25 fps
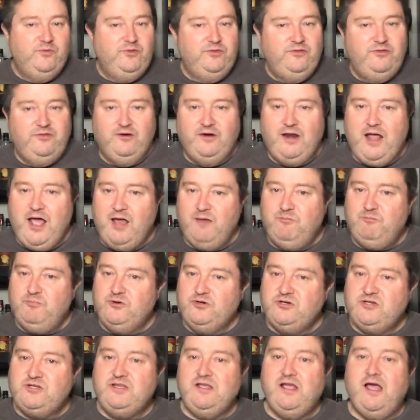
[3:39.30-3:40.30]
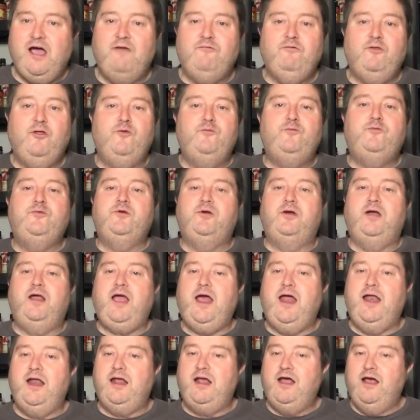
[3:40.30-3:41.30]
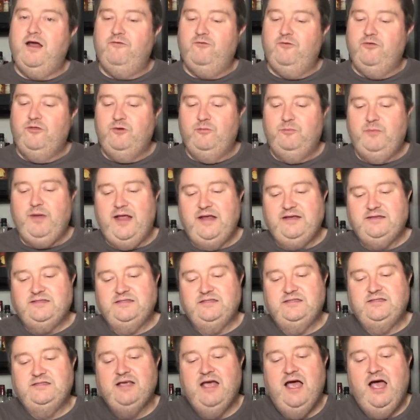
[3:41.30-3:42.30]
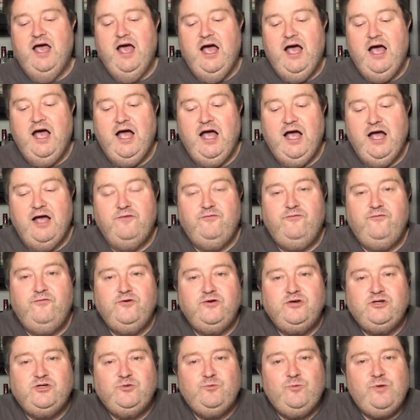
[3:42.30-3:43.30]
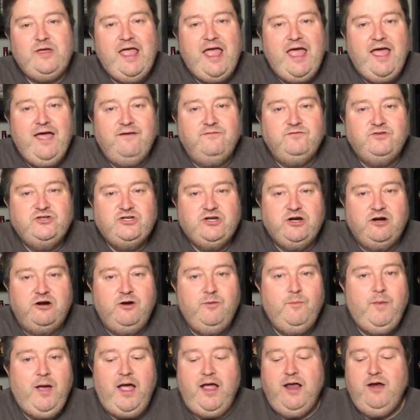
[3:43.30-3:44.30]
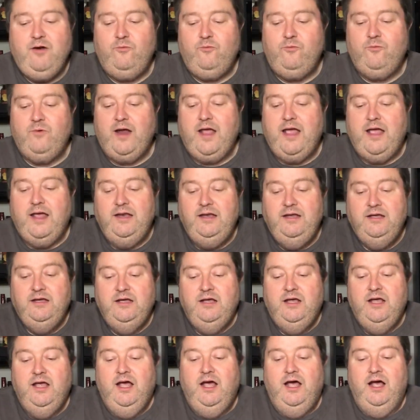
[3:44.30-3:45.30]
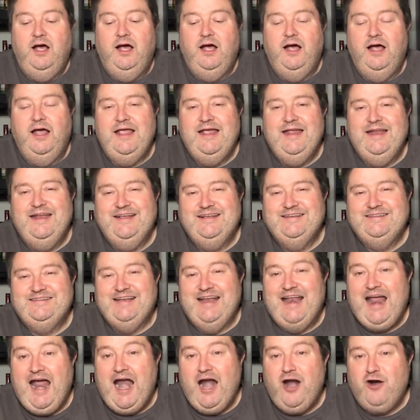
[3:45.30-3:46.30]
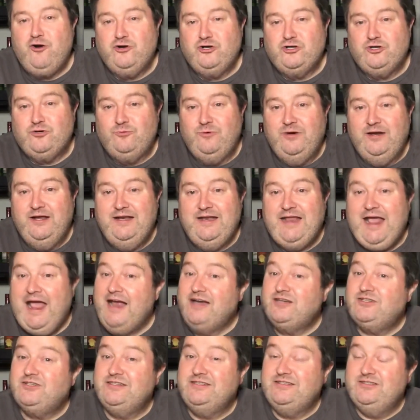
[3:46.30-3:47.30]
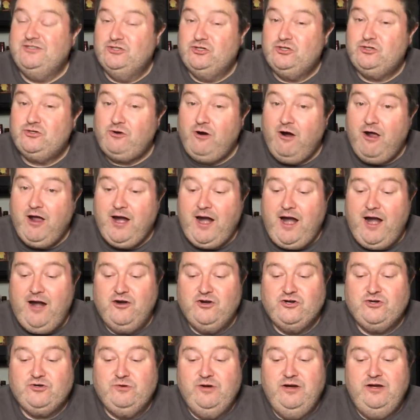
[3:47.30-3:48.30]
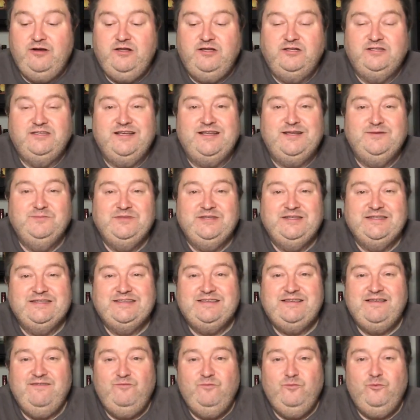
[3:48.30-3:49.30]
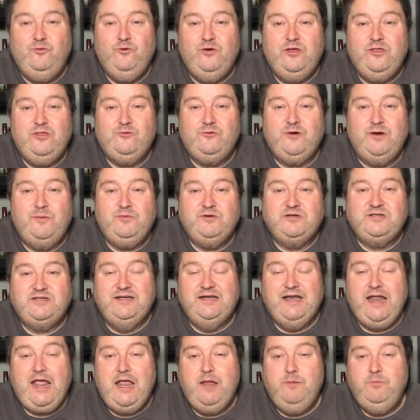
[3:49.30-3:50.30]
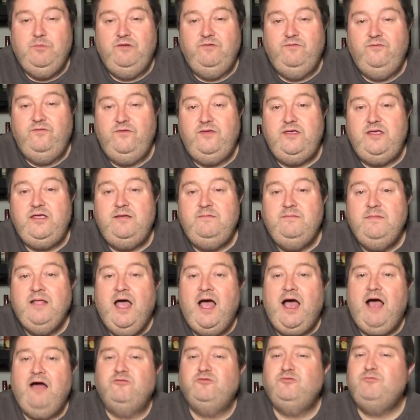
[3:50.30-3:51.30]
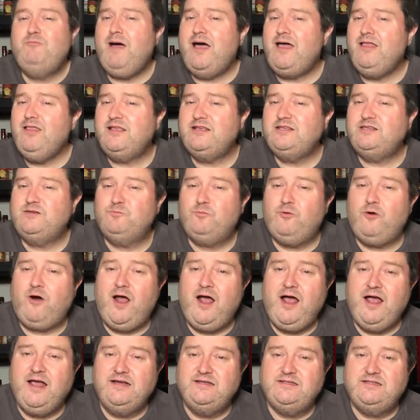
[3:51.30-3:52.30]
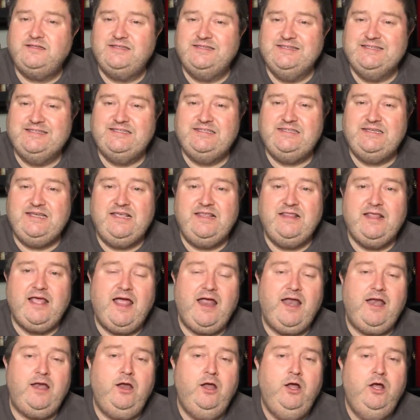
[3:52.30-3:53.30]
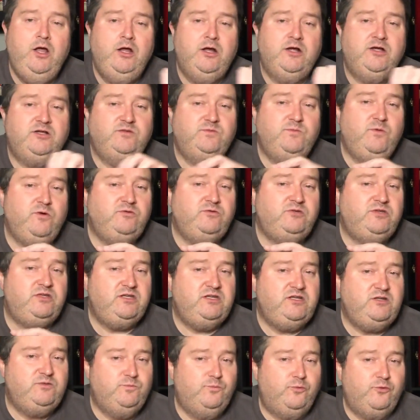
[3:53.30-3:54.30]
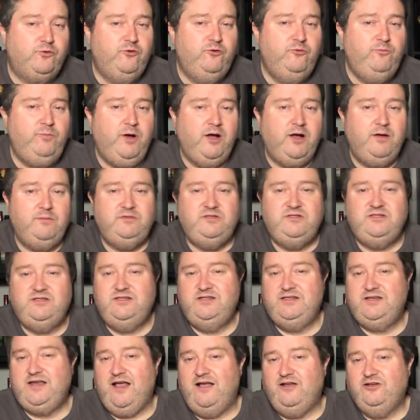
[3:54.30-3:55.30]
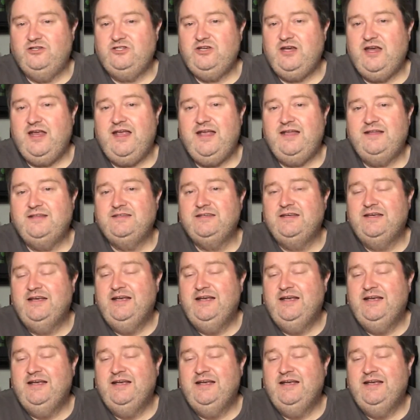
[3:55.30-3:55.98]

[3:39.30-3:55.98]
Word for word: they're not pushing the envelope. They're kind of covering their bases. Uh, first, we have Jeremiah Red. Uh, it is an Irish red. Actually, it's a strong Irish red because it comes in at seven point three percent A B V. I was mildly surprised to see that because most of these brew pub style chains,